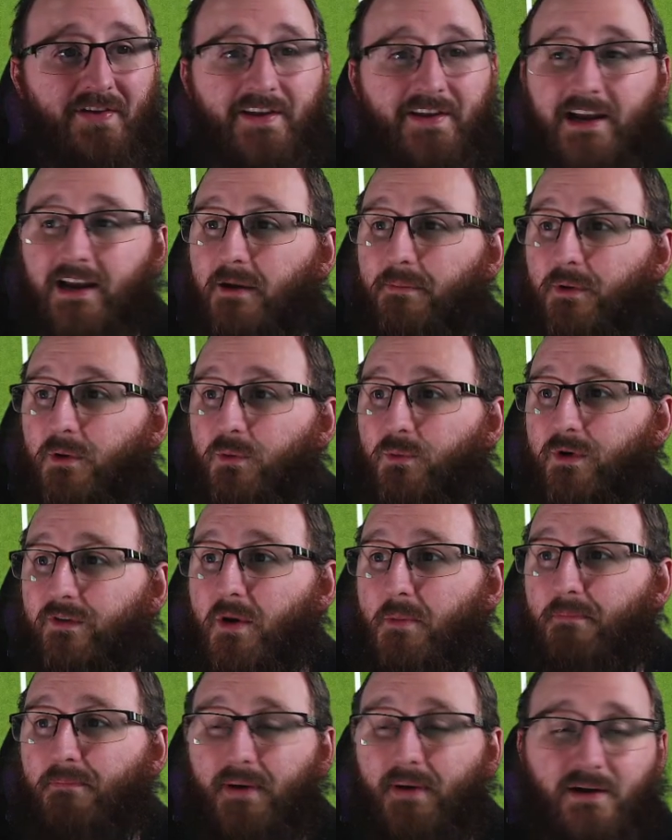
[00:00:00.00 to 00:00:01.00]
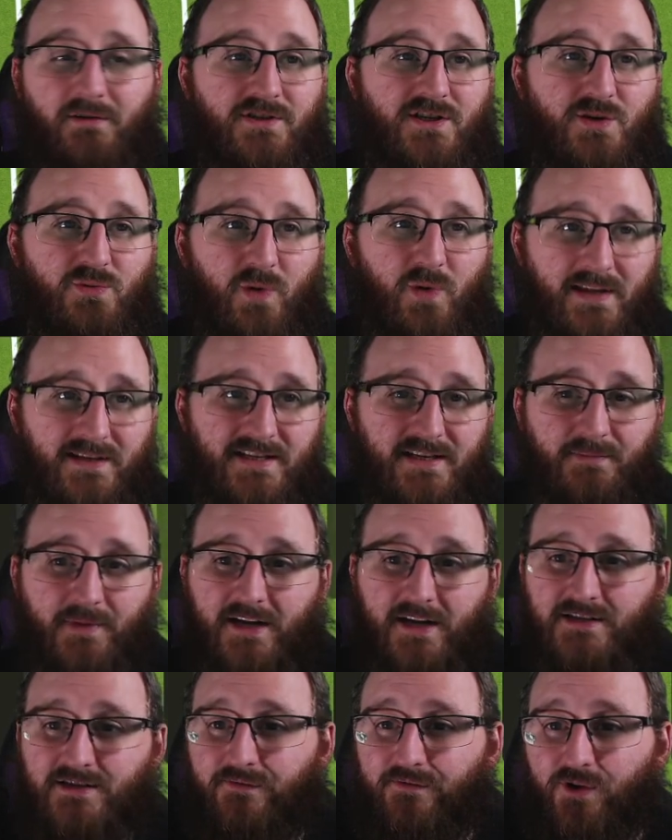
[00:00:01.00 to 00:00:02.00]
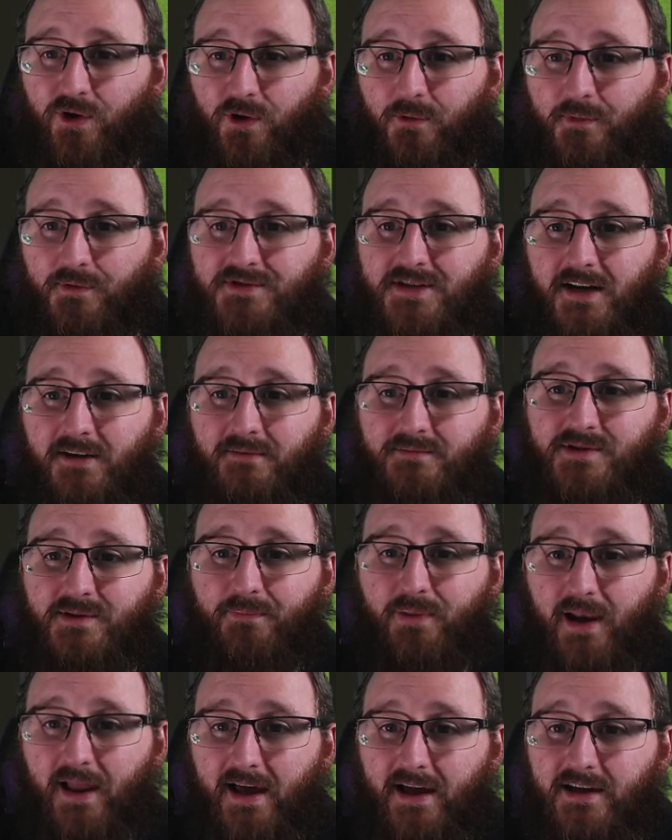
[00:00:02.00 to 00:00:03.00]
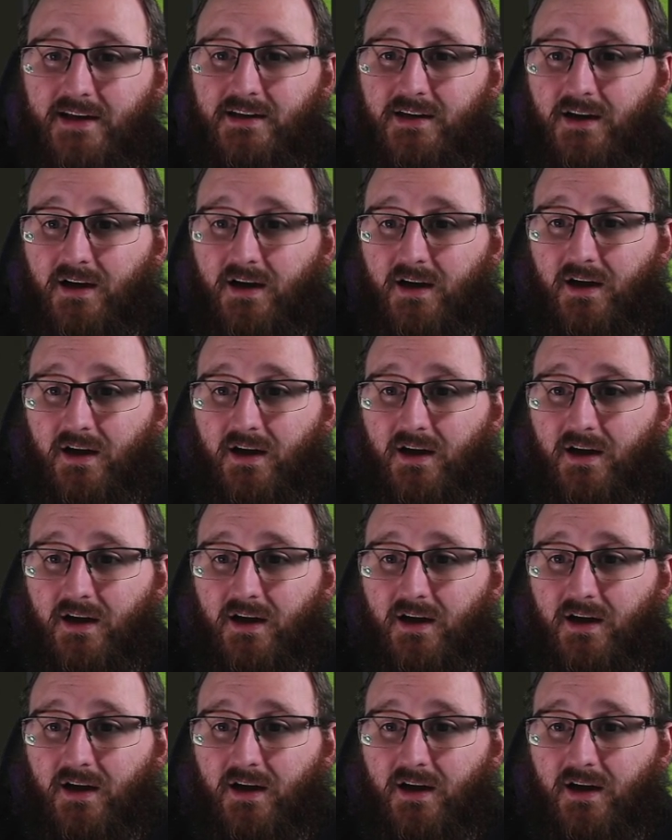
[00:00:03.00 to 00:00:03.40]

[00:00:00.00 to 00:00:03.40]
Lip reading: up with about 20 minutes of normal time to play.